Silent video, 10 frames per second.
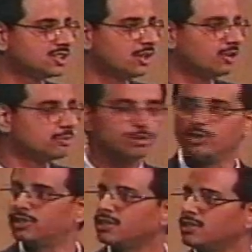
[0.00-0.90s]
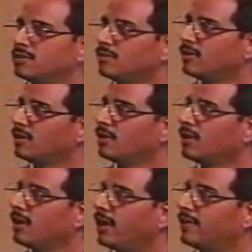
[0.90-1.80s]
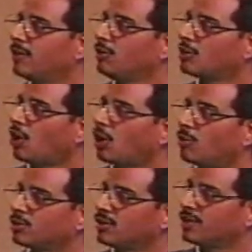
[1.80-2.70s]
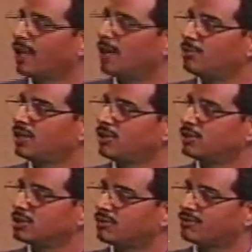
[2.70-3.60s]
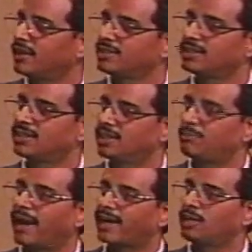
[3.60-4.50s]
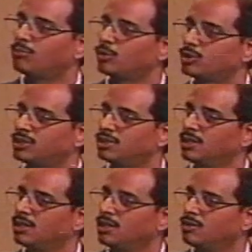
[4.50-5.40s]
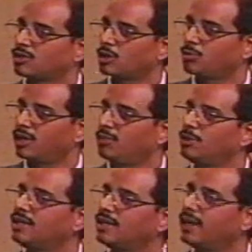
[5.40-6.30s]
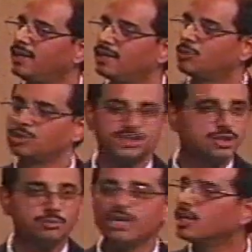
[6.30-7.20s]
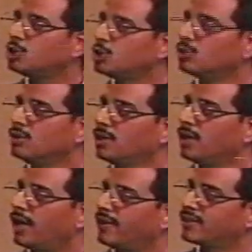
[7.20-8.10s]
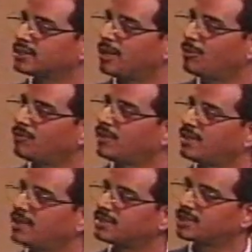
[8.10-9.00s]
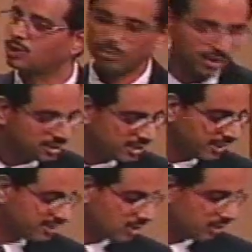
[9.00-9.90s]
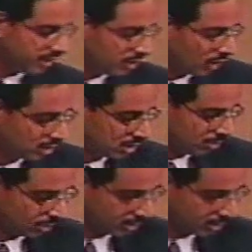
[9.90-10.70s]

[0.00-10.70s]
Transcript: on your process. And then we'll talk about the reliability, which is the front end and the back end portion. Talk about NBTI here, which is a big issue. And then some of the things that Kobayashi-san has already talked about,